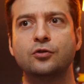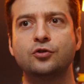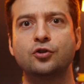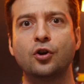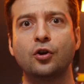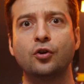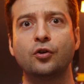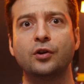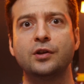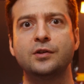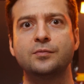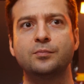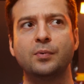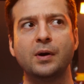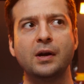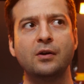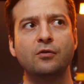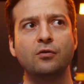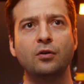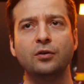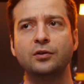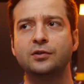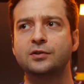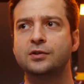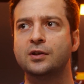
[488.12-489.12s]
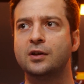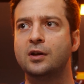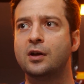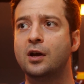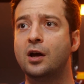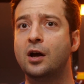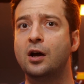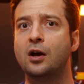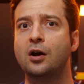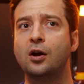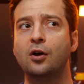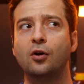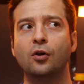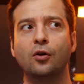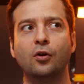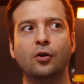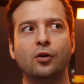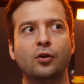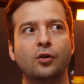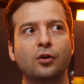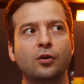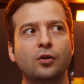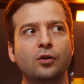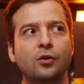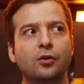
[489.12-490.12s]
spring rolls. Oh,
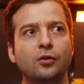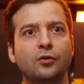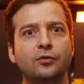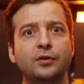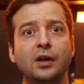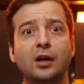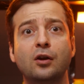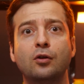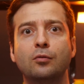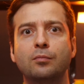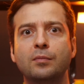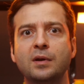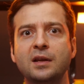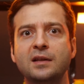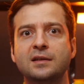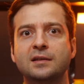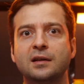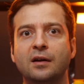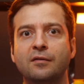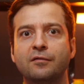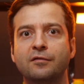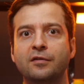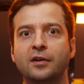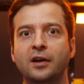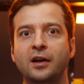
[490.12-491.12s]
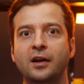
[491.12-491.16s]
that could mean something.